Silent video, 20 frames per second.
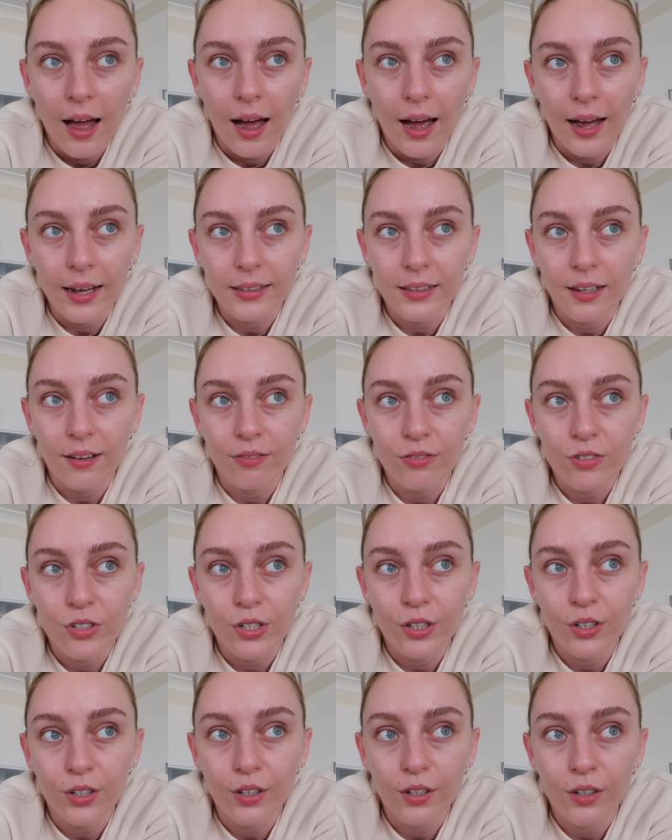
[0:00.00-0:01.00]
I'd love
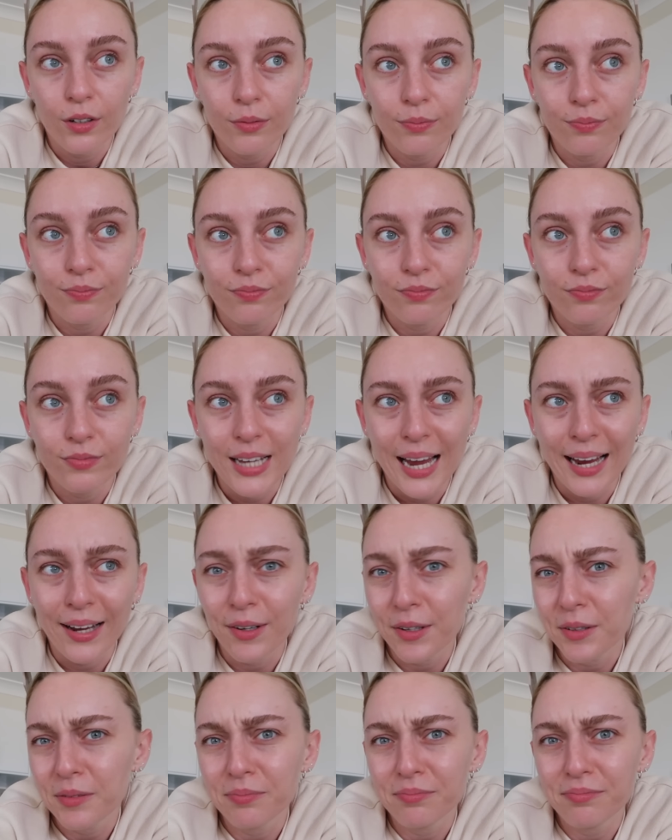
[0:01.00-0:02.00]
to
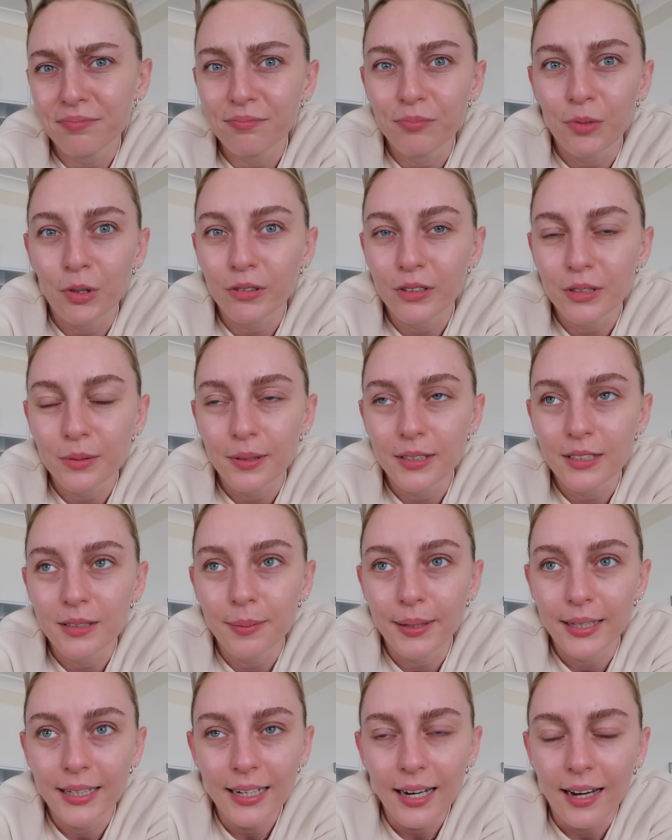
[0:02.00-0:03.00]
take on more
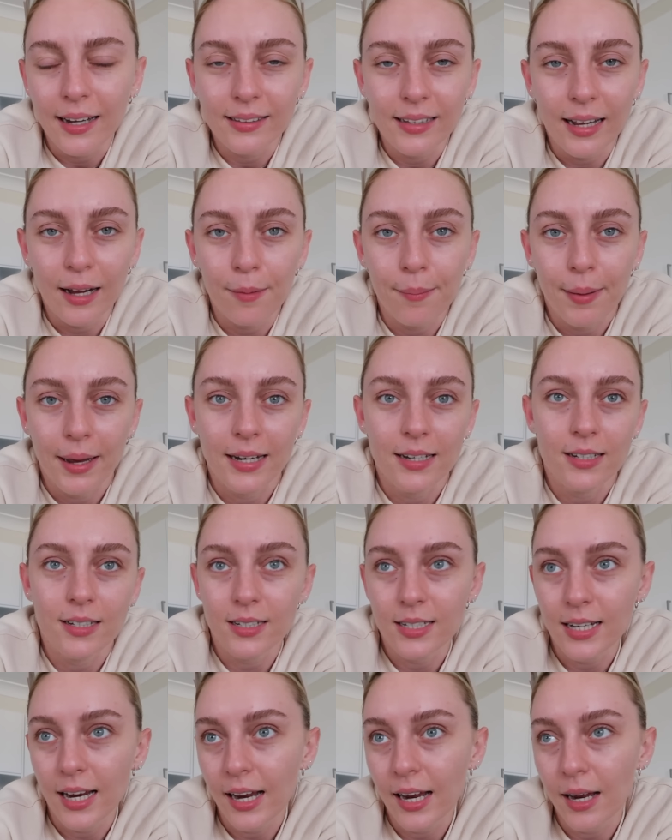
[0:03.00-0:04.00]
responsibility and like manage a
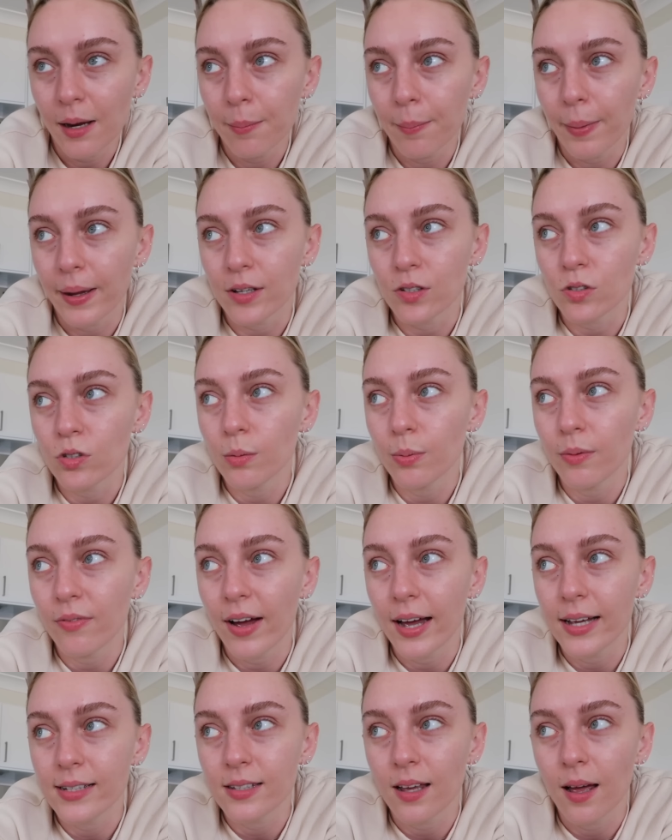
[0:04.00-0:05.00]
team, be a
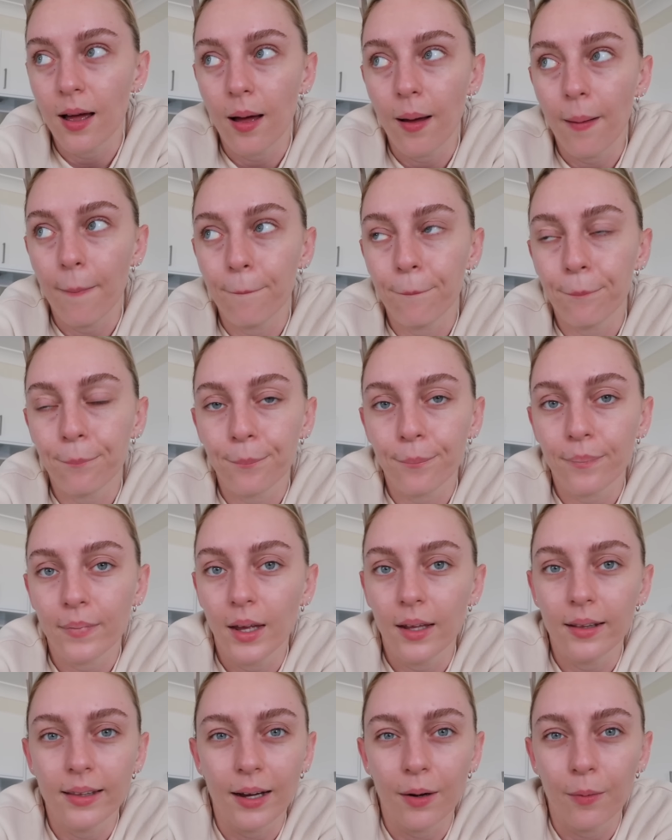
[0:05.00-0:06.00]
supervisor
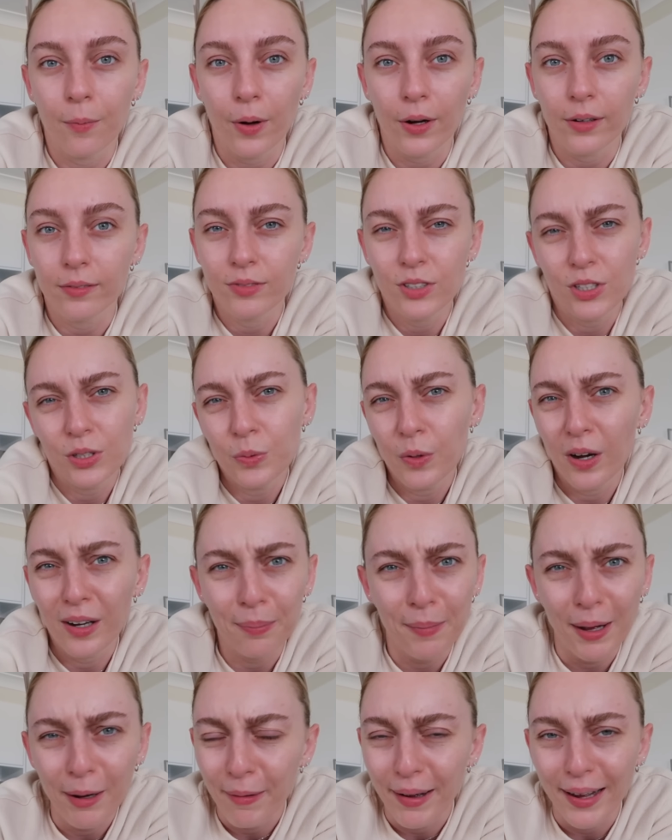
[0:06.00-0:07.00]
and like work, just
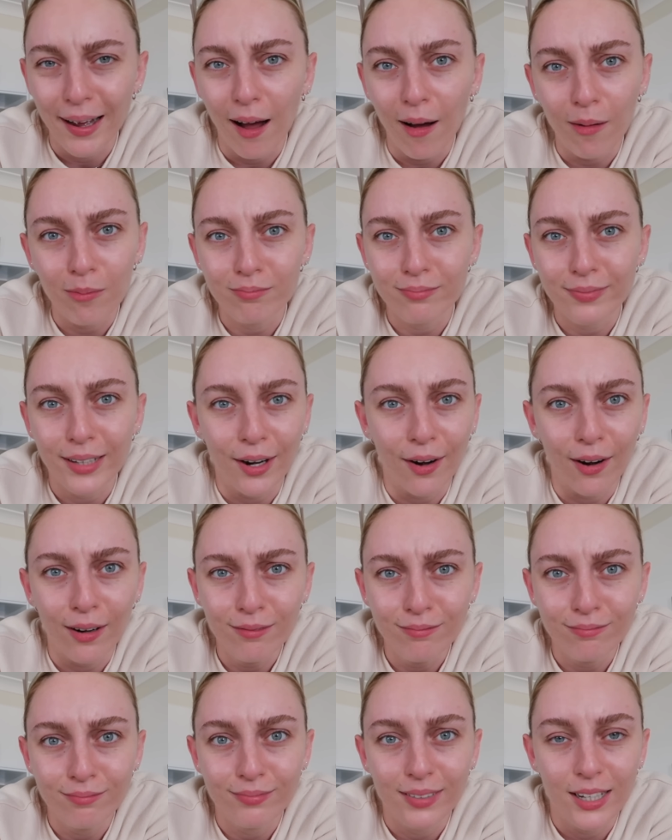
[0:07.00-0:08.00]
work my way up, you
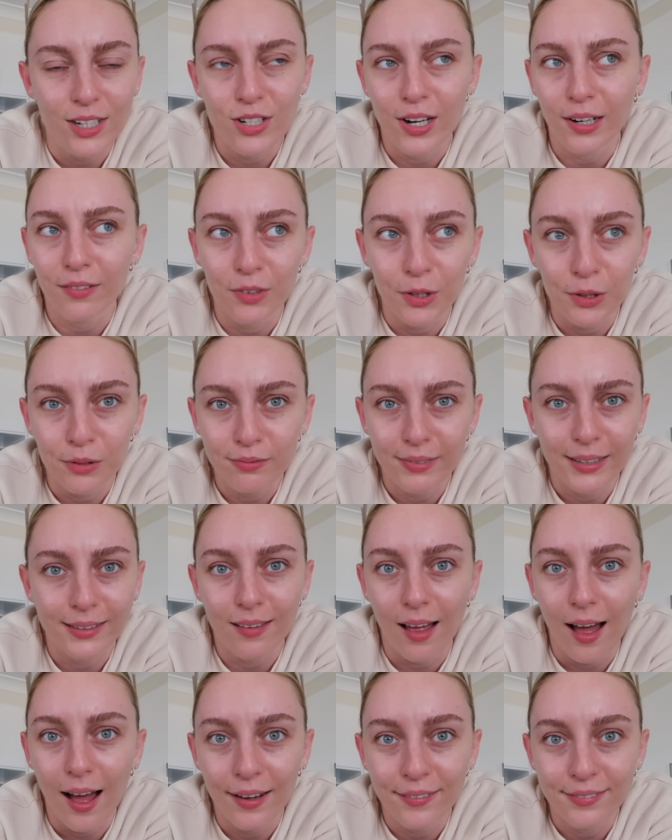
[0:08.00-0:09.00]
know, in general, in
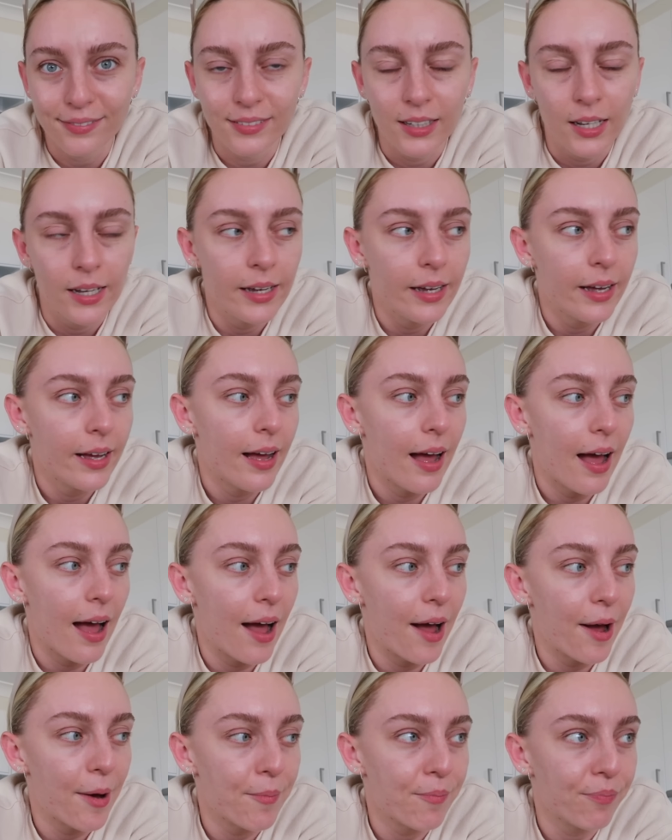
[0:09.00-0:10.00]
life.
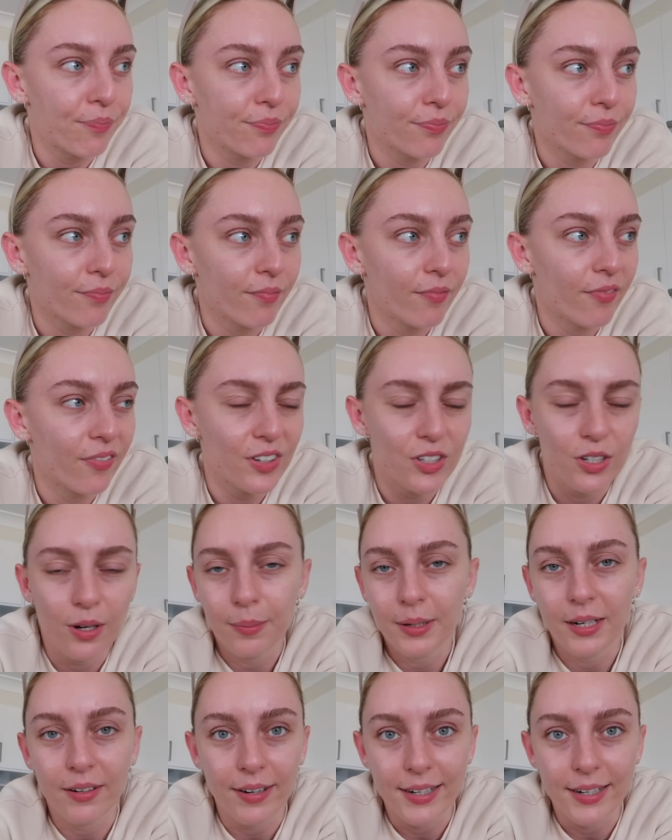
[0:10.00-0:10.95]
Um, for so many